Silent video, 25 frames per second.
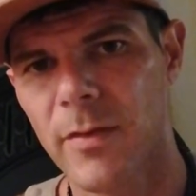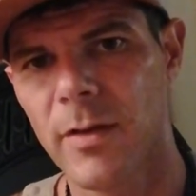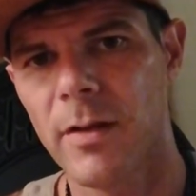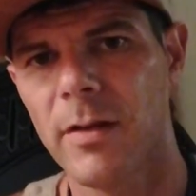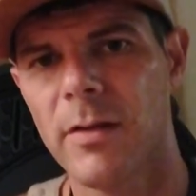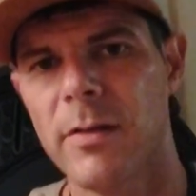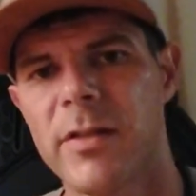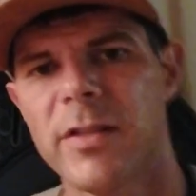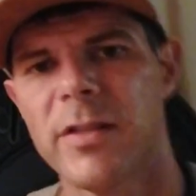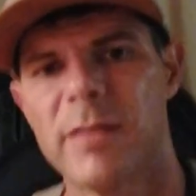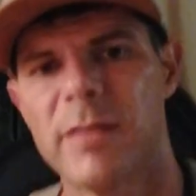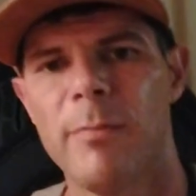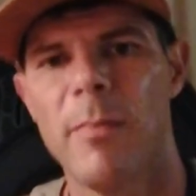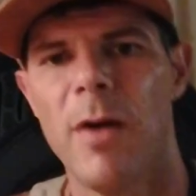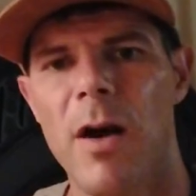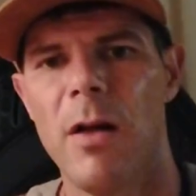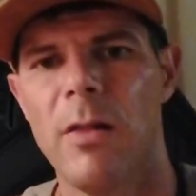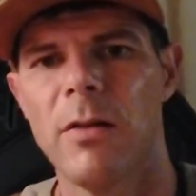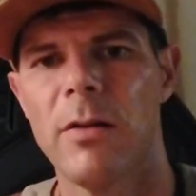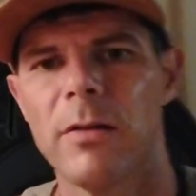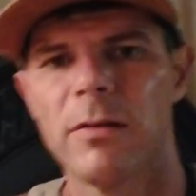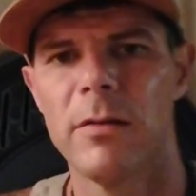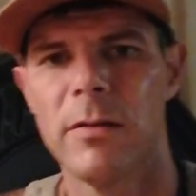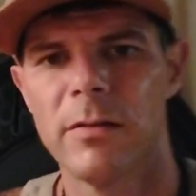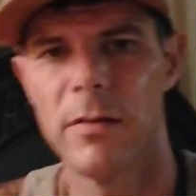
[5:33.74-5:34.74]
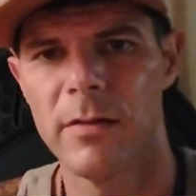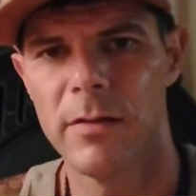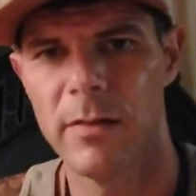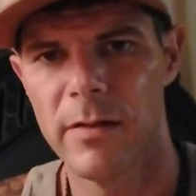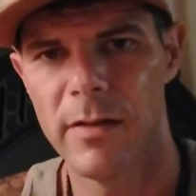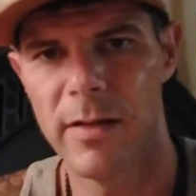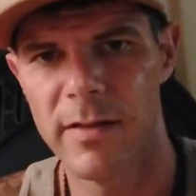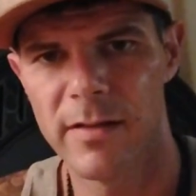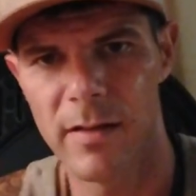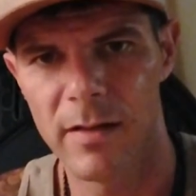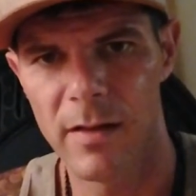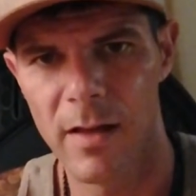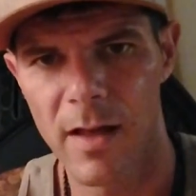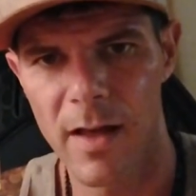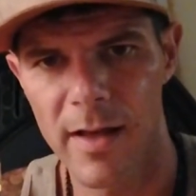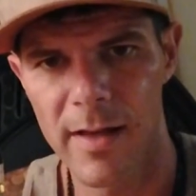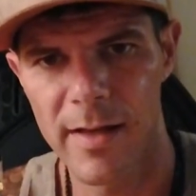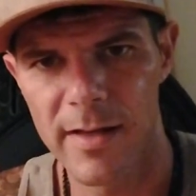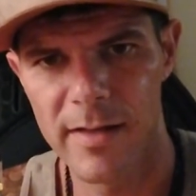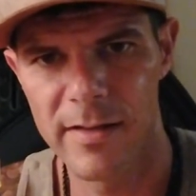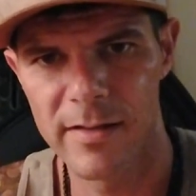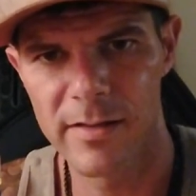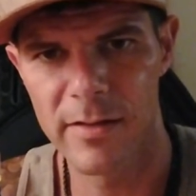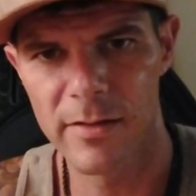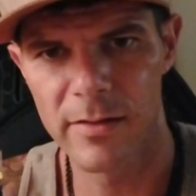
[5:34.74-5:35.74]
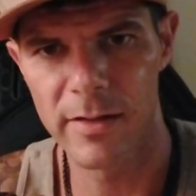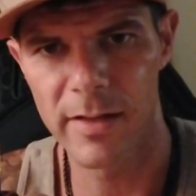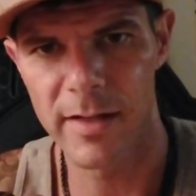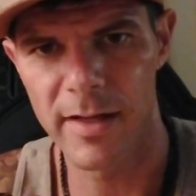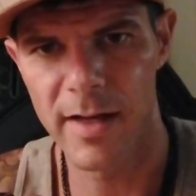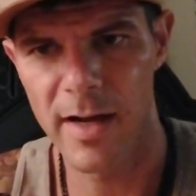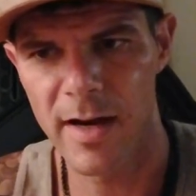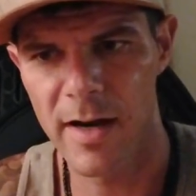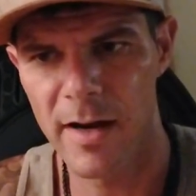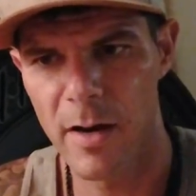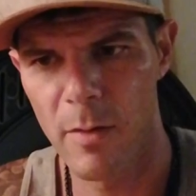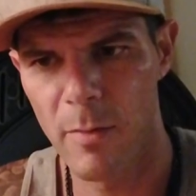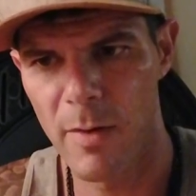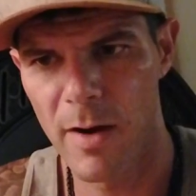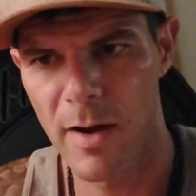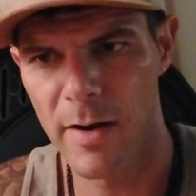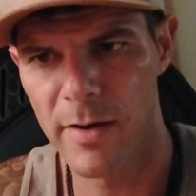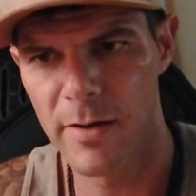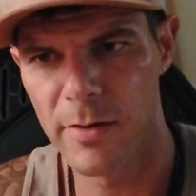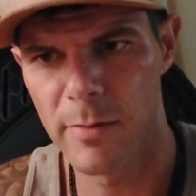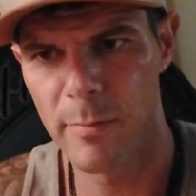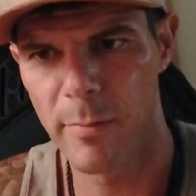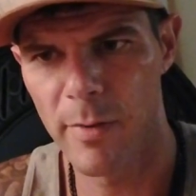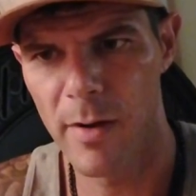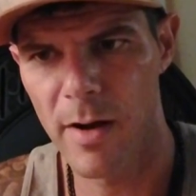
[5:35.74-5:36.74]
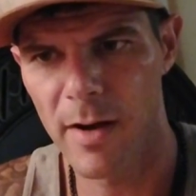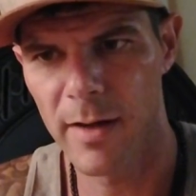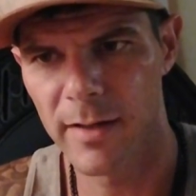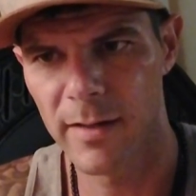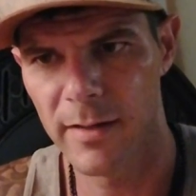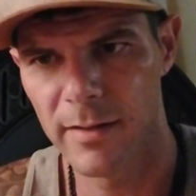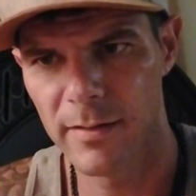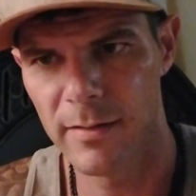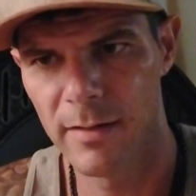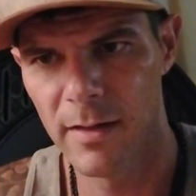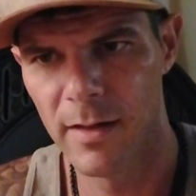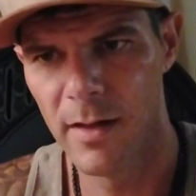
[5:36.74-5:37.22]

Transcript: smaller. It's a lot easier to carry around in your pocket.